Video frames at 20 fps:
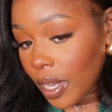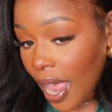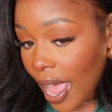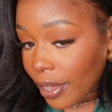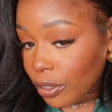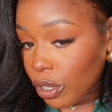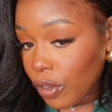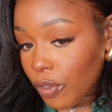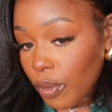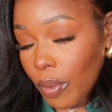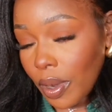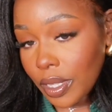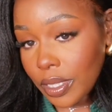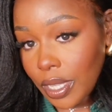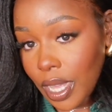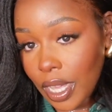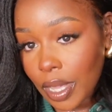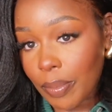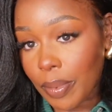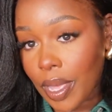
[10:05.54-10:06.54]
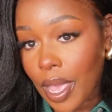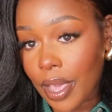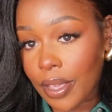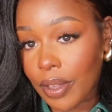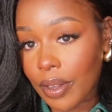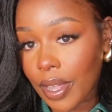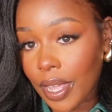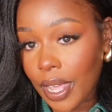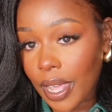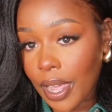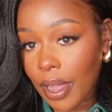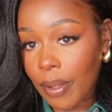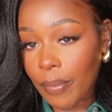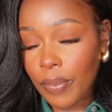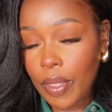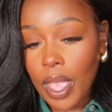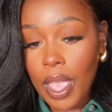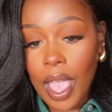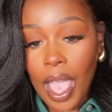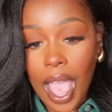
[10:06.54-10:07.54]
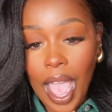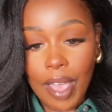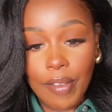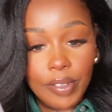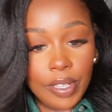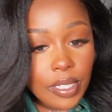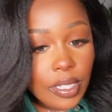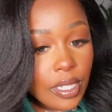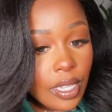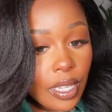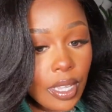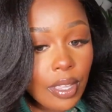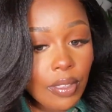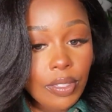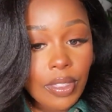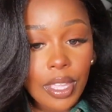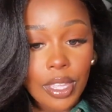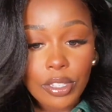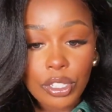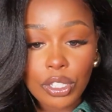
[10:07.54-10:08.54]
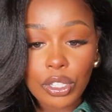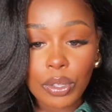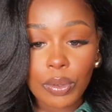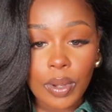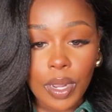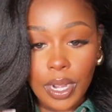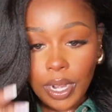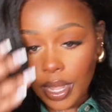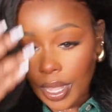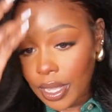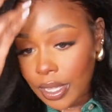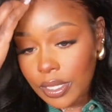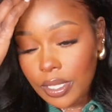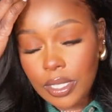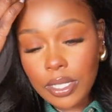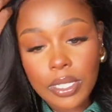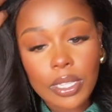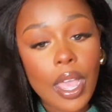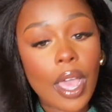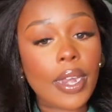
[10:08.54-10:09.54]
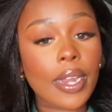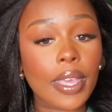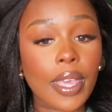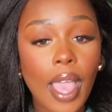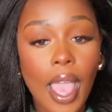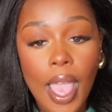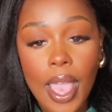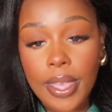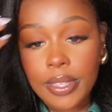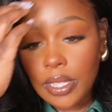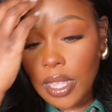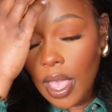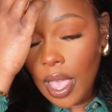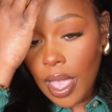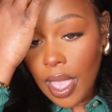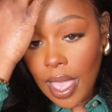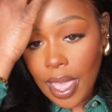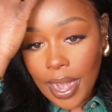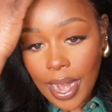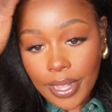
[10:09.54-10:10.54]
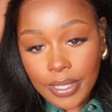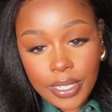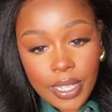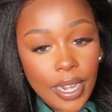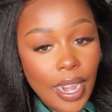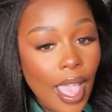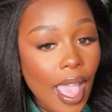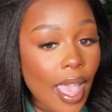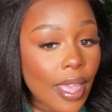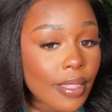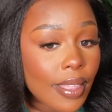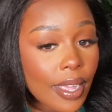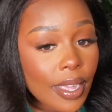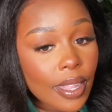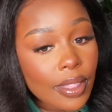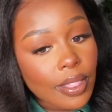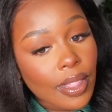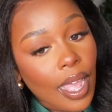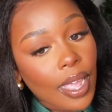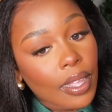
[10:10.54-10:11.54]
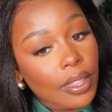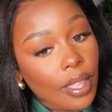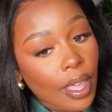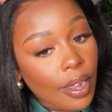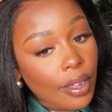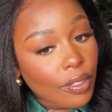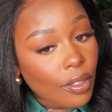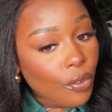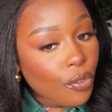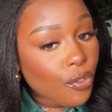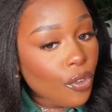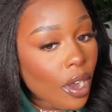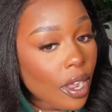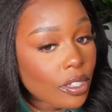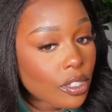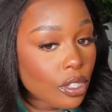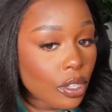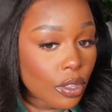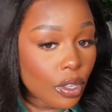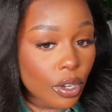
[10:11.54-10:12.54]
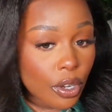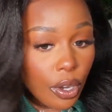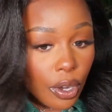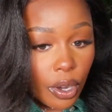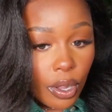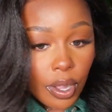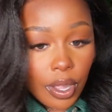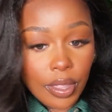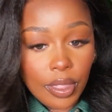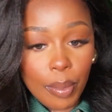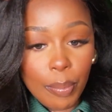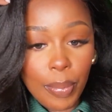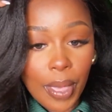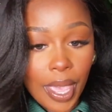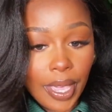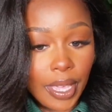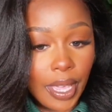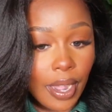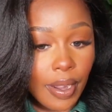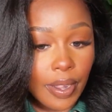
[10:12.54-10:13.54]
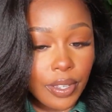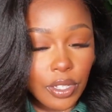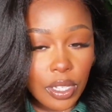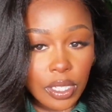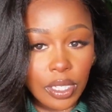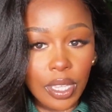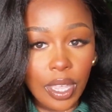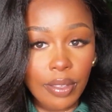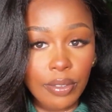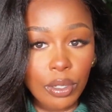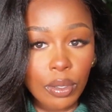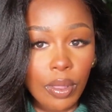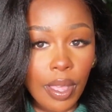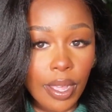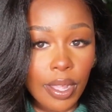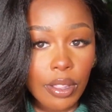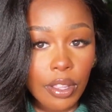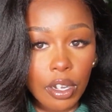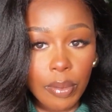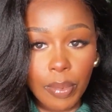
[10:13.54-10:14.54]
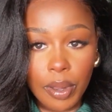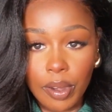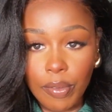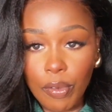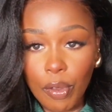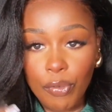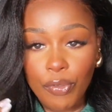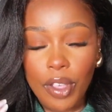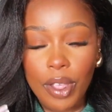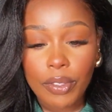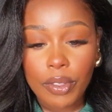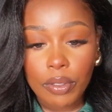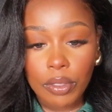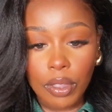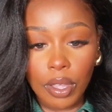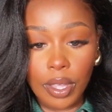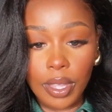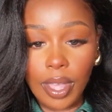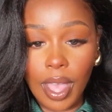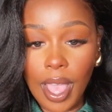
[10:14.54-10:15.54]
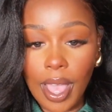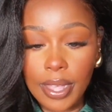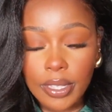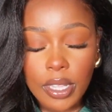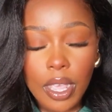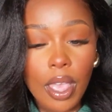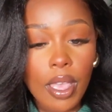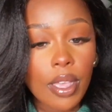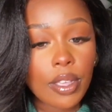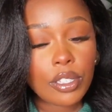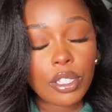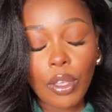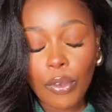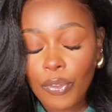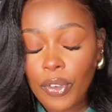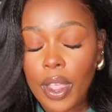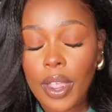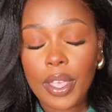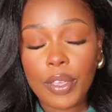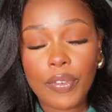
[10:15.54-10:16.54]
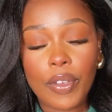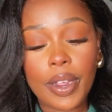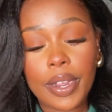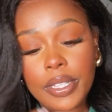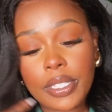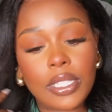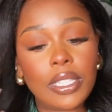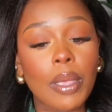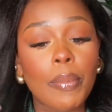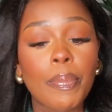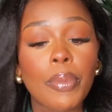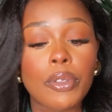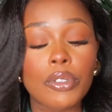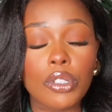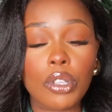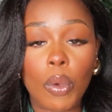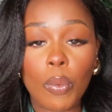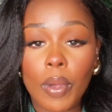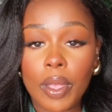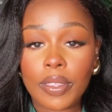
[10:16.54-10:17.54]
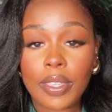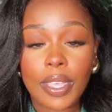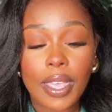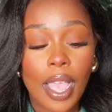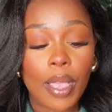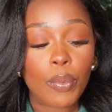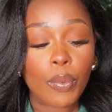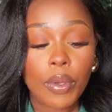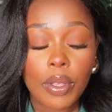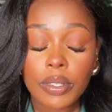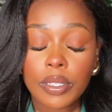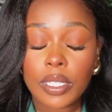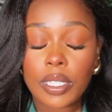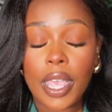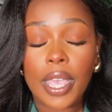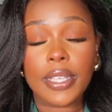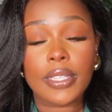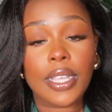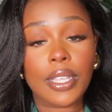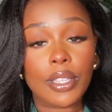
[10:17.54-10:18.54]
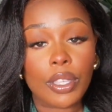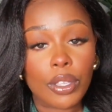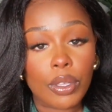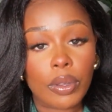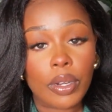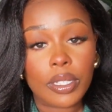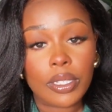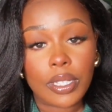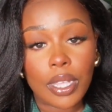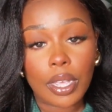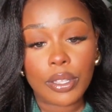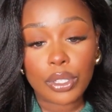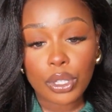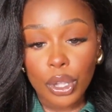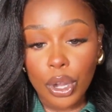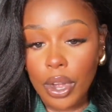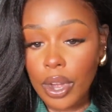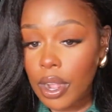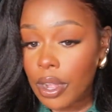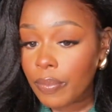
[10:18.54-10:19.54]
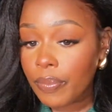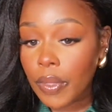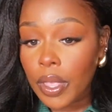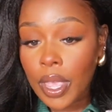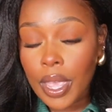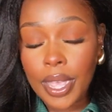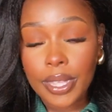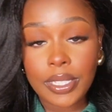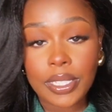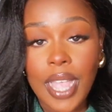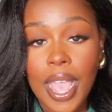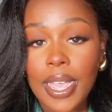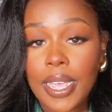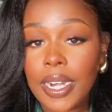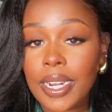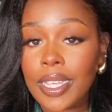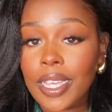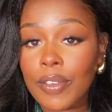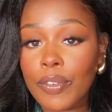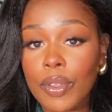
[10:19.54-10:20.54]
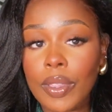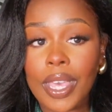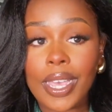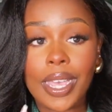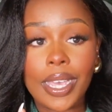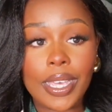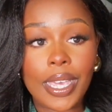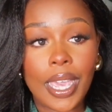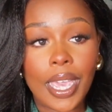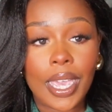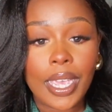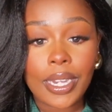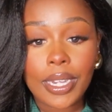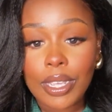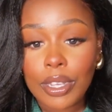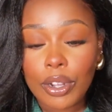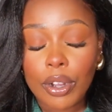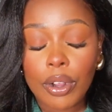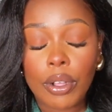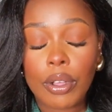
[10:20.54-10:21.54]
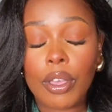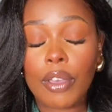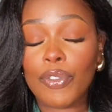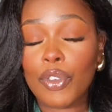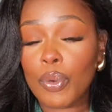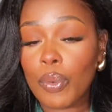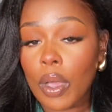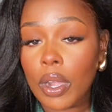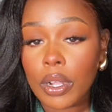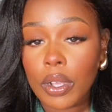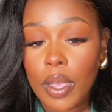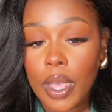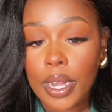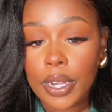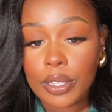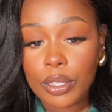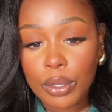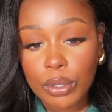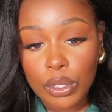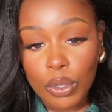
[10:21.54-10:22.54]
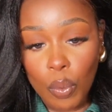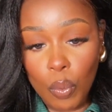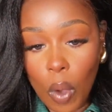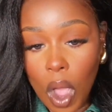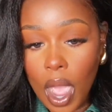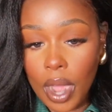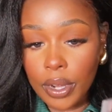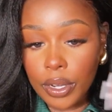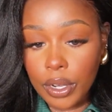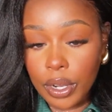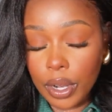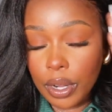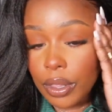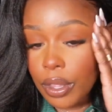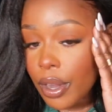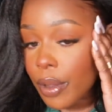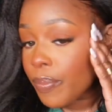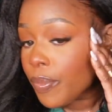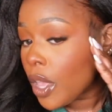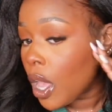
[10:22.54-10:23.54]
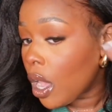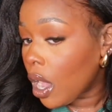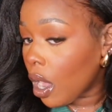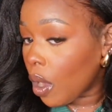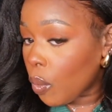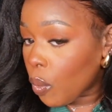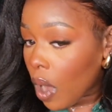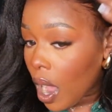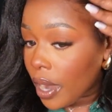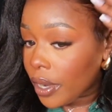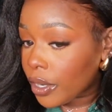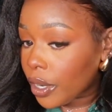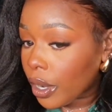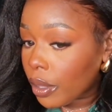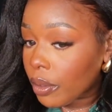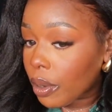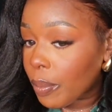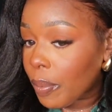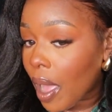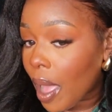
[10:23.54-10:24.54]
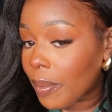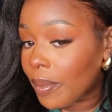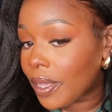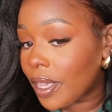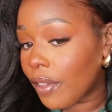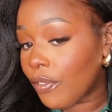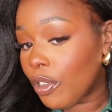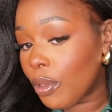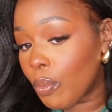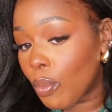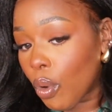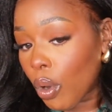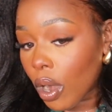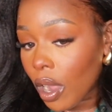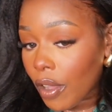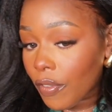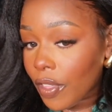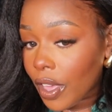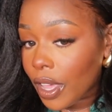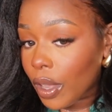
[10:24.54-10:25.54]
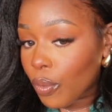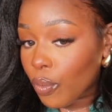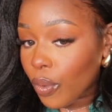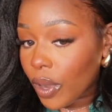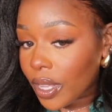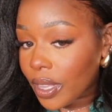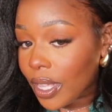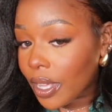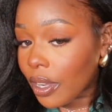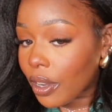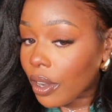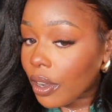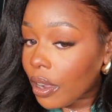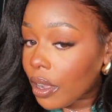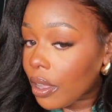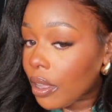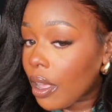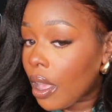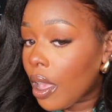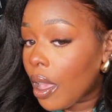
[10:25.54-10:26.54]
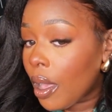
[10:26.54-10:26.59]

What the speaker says: natural if you want to tuck it behind your ear. Obviously, this unit is stunning, guys, and I did add like a light layer in the front, so the curl and the bang area just gives you like a little bit of a feathered look, guys. So very simple. So one thing I will say is that the unit does curl. It's not going to give you like a candy curl. If you want to go ahead and use a wand curler will probably give you more of like a ringlet curl,